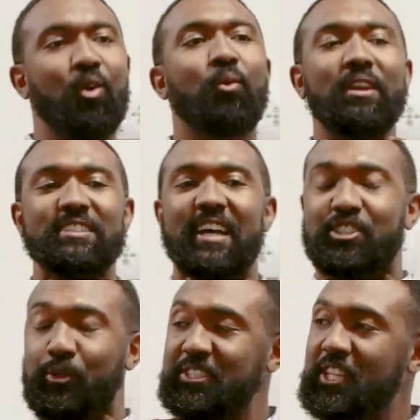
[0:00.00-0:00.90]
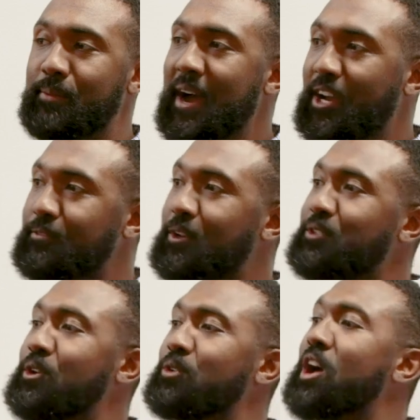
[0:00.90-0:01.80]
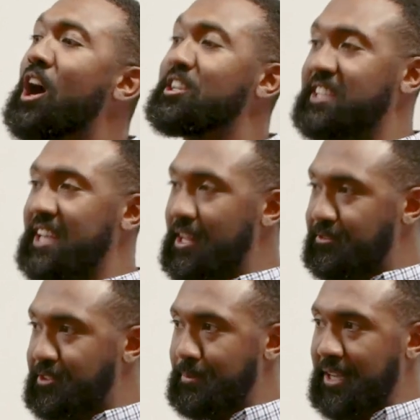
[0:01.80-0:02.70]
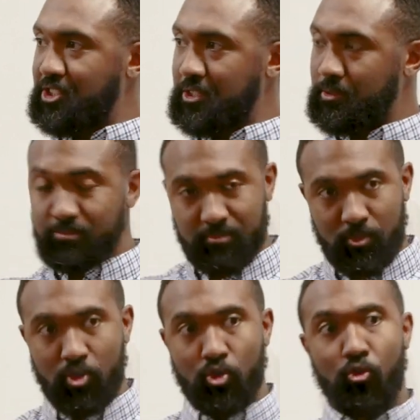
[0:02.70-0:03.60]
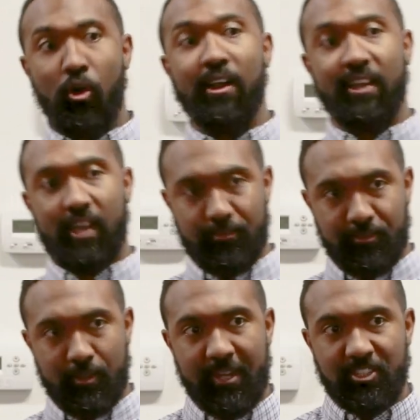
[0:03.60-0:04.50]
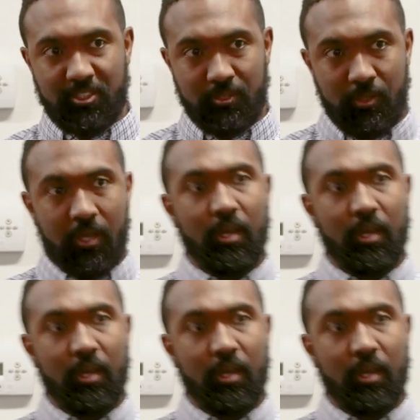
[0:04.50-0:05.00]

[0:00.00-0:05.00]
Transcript: What is that doing to the back of our throat? Causing inflammation, chronic inflammation.